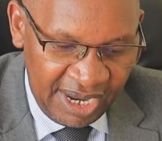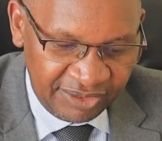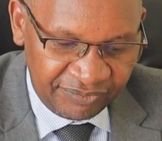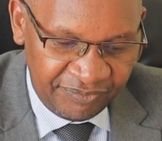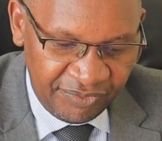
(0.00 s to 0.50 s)

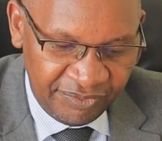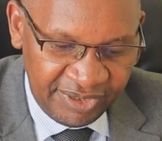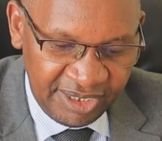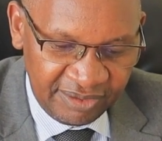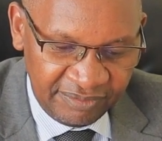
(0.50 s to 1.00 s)
as
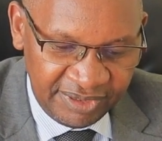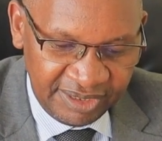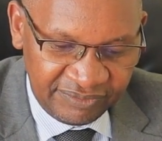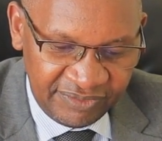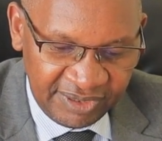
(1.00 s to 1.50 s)
food,
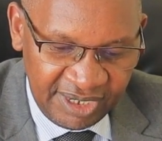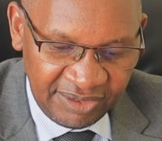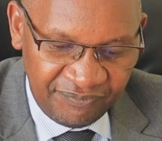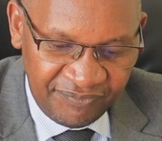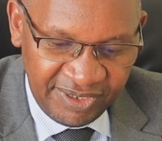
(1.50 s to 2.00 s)
including
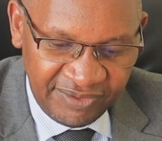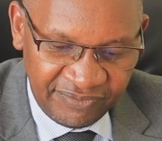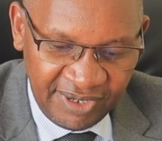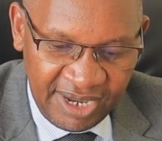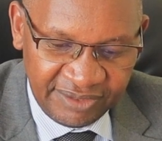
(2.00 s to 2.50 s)
chicken,
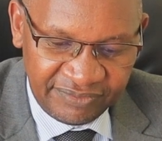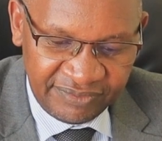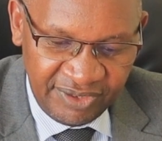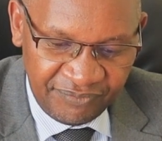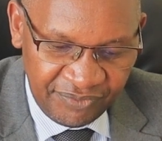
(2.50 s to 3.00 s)
fish, and
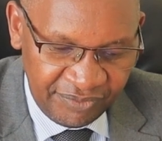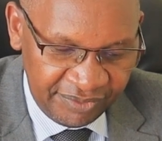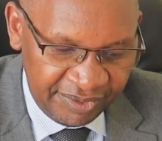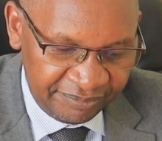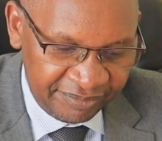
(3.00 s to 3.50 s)

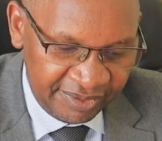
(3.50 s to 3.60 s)
seafood.